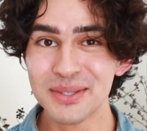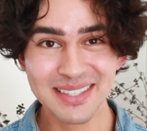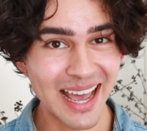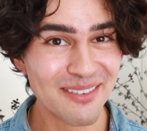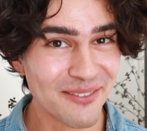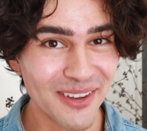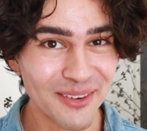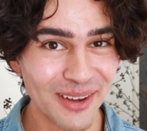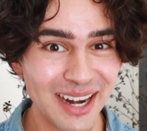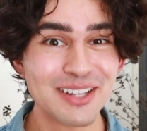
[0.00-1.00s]
one's kind of a
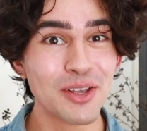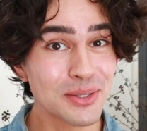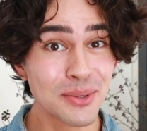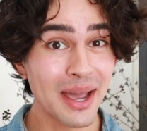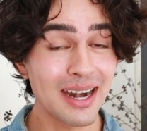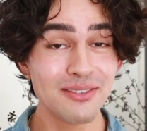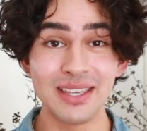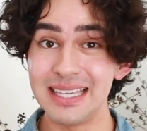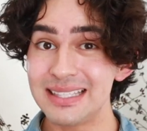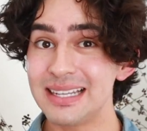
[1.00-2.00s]
fun one and it's also kind
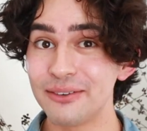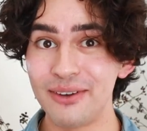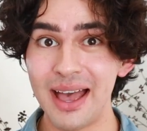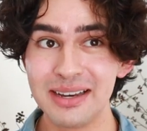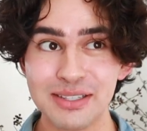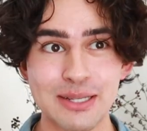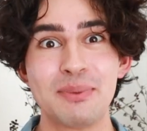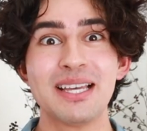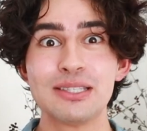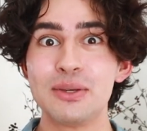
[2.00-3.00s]
of easy to find just
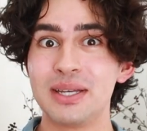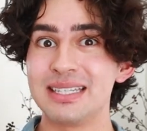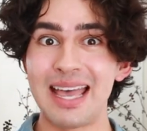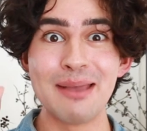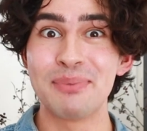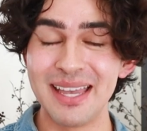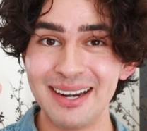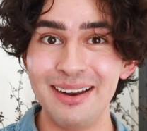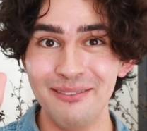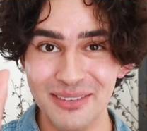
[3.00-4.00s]
because you can type
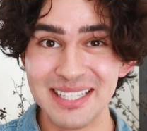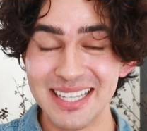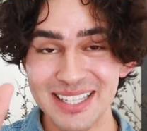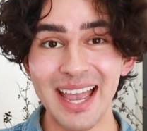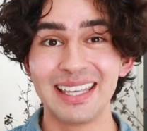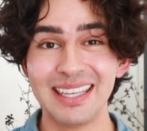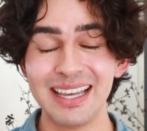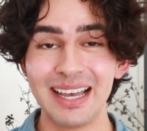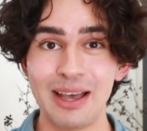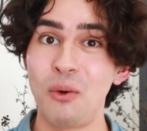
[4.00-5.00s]
in vintage
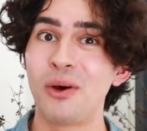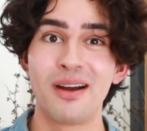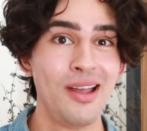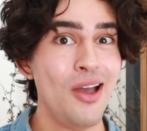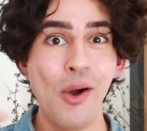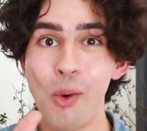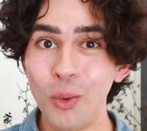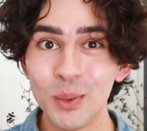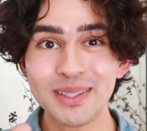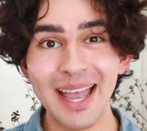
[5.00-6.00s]
IKEA or
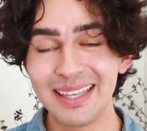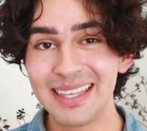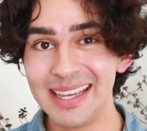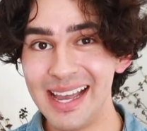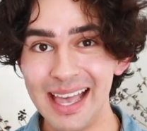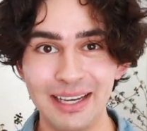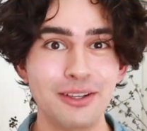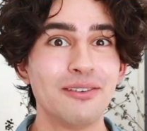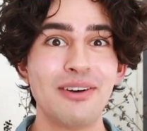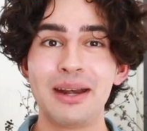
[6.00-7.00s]
old IKEA and
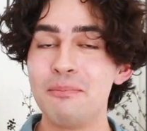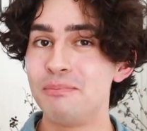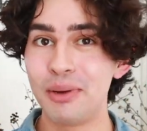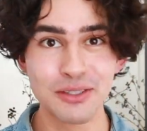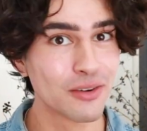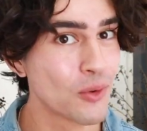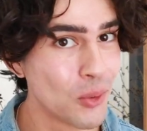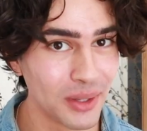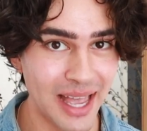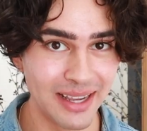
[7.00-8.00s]
you can find a bunch of cool